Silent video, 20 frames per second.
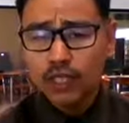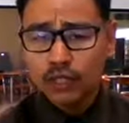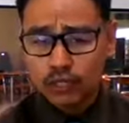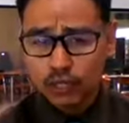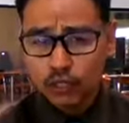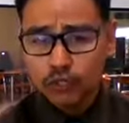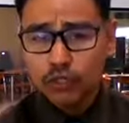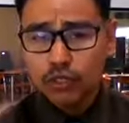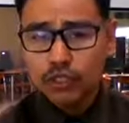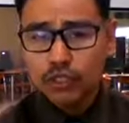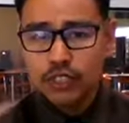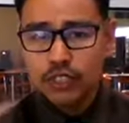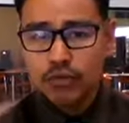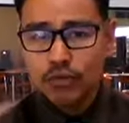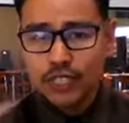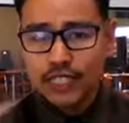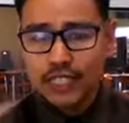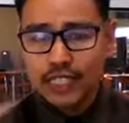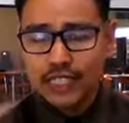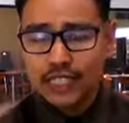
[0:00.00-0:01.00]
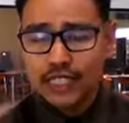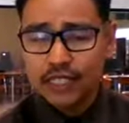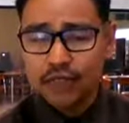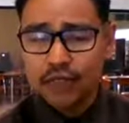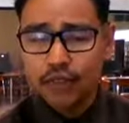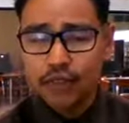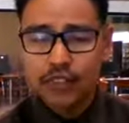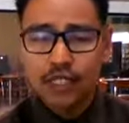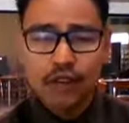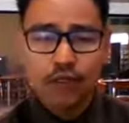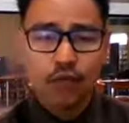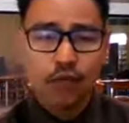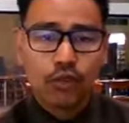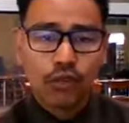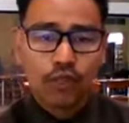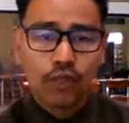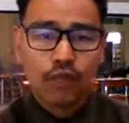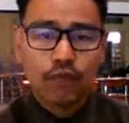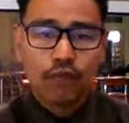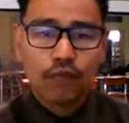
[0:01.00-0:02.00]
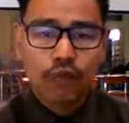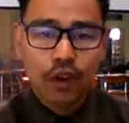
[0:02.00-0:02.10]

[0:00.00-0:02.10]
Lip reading: those students who attended full-time for the